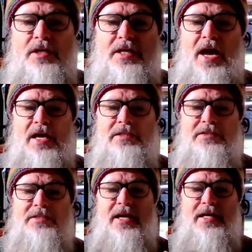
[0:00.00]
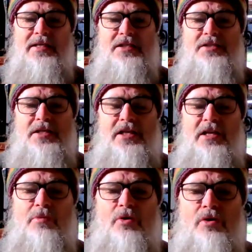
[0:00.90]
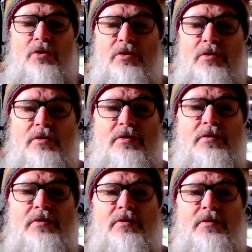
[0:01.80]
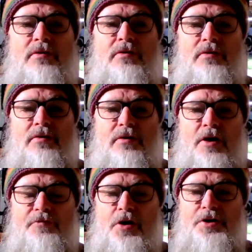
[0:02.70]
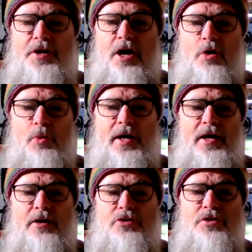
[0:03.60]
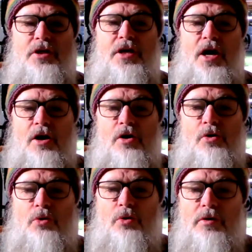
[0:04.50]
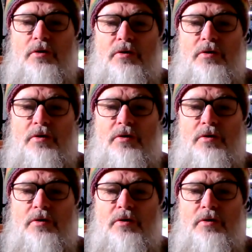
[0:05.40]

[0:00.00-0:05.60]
I can't take this anymore. I've got nowhere else to go.